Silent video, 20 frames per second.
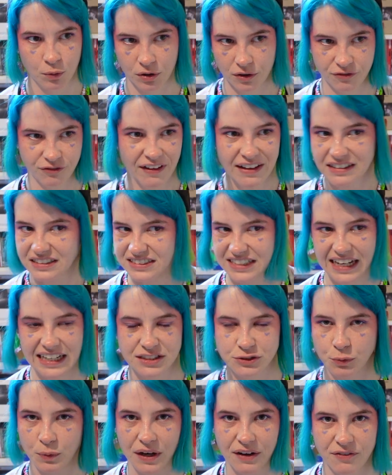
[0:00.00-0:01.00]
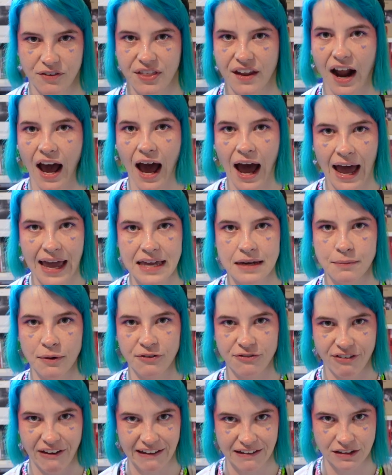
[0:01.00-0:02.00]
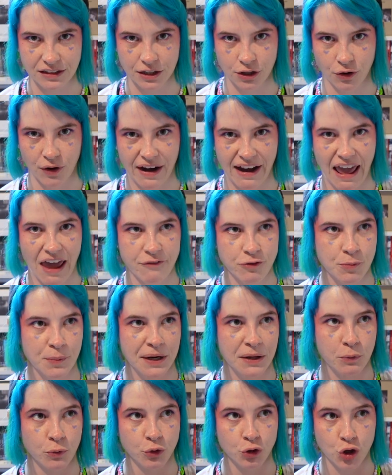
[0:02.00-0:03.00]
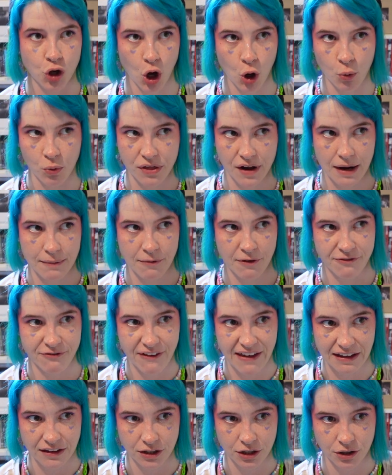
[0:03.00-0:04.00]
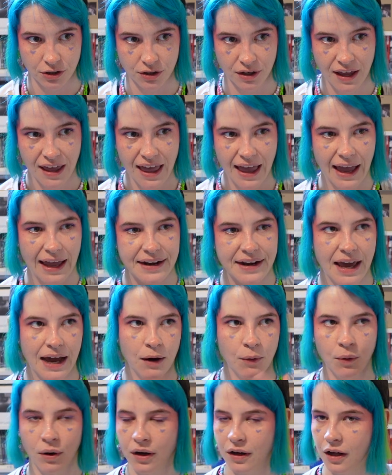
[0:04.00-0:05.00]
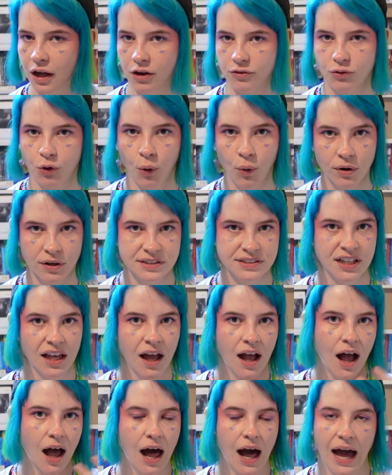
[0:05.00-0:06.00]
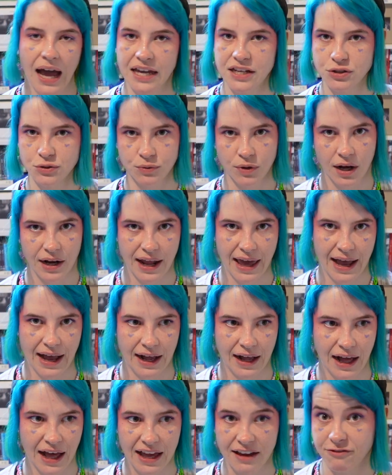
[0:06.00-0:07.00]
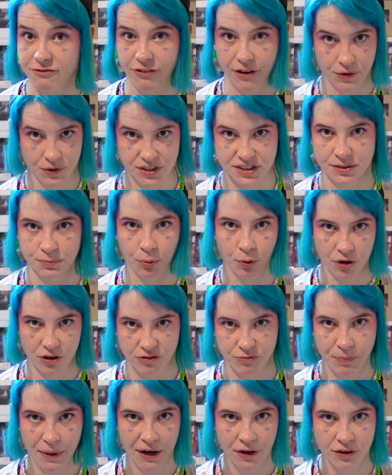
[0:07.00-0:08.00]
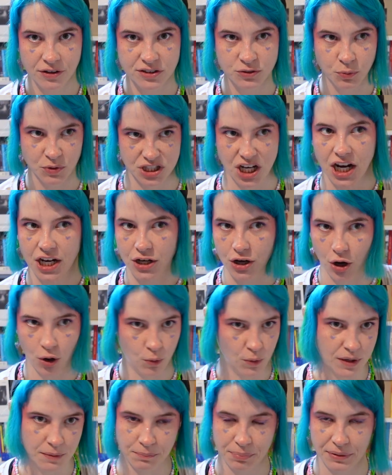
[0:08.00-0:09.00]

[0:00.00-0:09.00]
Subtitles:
fail a test, whatever, then I am a failure and everybody will know that I'm a failure. And now, of course, I have very supportive parents, which I know can